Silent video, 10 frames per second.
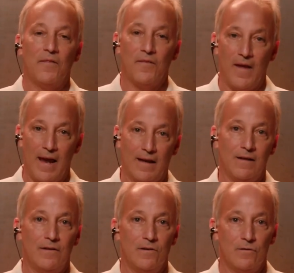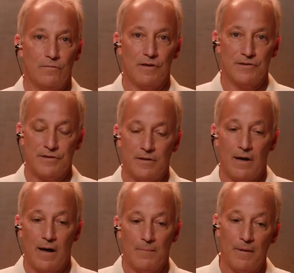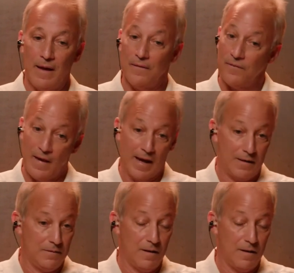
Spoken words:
thank Gilchrist and thank